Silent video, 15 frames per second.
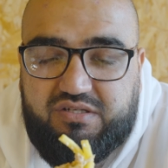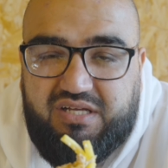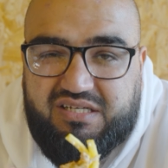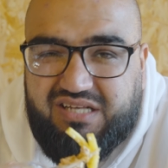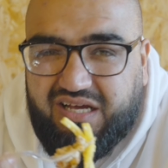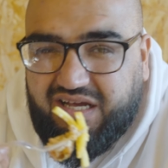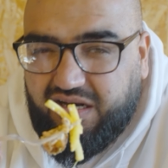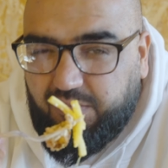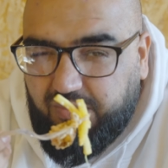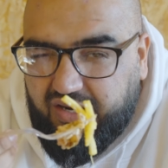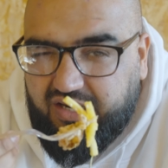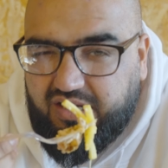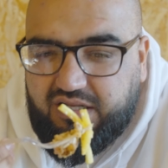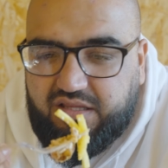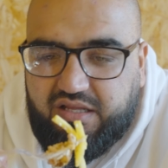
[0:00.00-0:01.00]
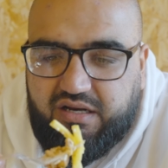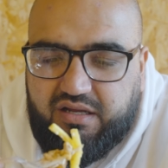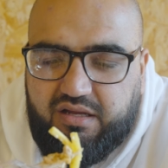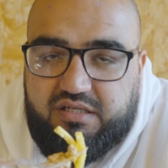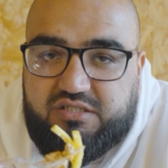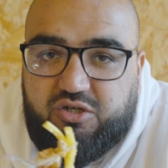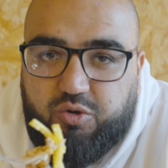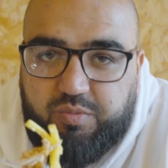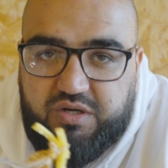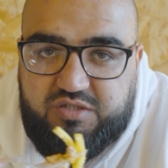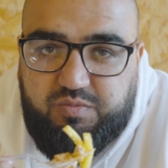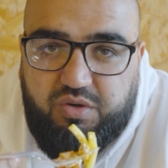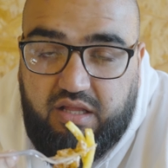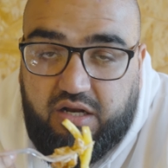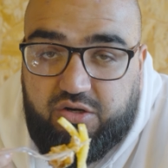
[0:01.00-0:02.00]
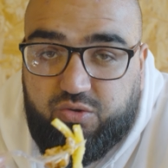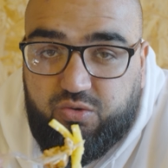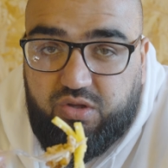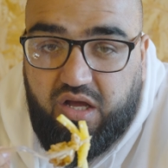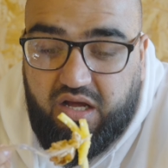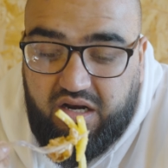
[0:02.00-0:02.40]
That's like an American thing. There's a couple of spots that do that,